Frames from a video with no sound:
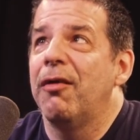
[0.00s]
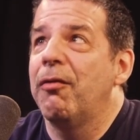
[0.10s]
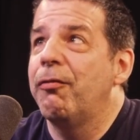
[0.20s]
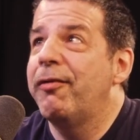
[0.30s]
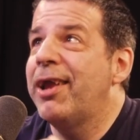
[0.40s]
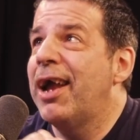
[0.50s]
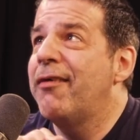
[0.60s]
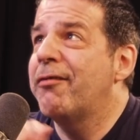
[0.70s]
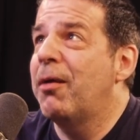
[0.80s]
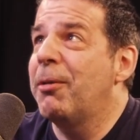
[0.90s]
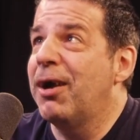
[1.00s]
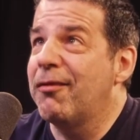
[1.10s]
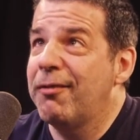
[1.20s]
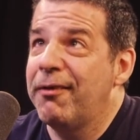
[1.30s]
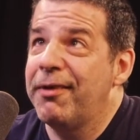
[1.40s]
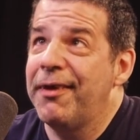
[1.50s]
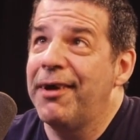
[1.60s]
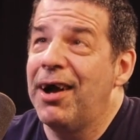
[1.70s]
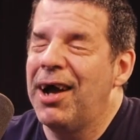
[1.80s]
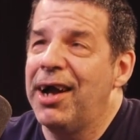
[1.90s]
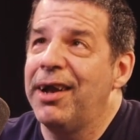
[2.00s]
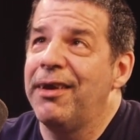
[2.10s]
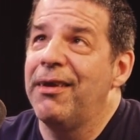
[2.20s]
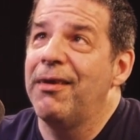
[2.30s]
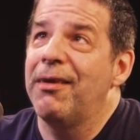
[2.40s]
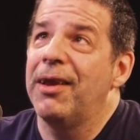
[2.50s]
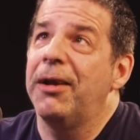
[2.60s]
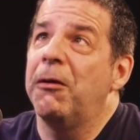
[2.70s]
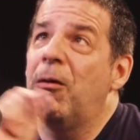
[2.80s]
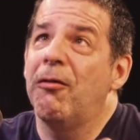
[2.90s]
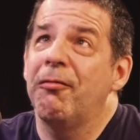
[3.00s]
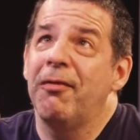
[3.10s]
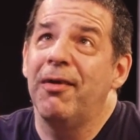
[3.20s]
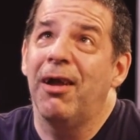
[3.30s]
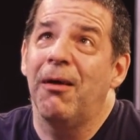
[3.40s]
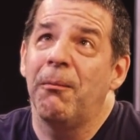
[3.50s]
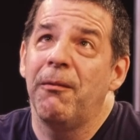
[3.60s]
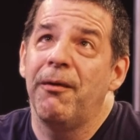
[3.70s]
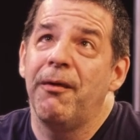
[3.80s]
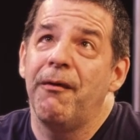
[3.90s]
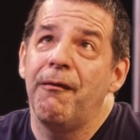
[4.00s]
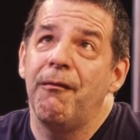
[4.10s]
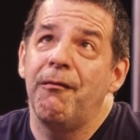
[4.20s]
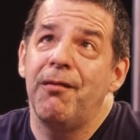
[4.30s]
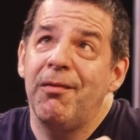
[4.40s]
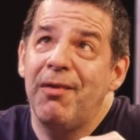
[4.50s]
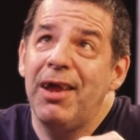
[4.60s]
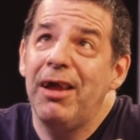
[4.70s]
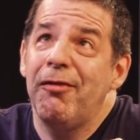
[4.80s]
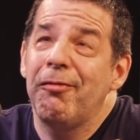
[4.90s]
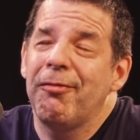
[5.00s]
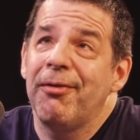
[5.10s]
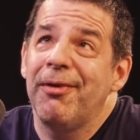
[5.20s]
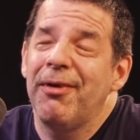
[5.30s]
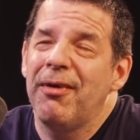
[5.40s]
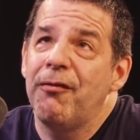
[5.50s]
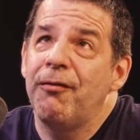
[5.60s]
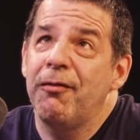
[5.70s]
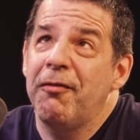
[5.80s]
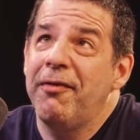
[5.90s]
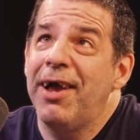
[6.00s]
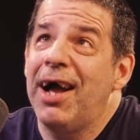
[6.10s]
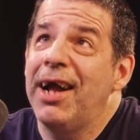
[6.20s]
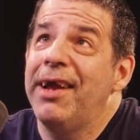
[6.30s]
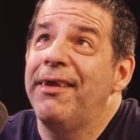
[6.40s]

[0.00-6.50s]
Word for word: today it's gonna be like seventy-nine in lows in the fifties for tonight.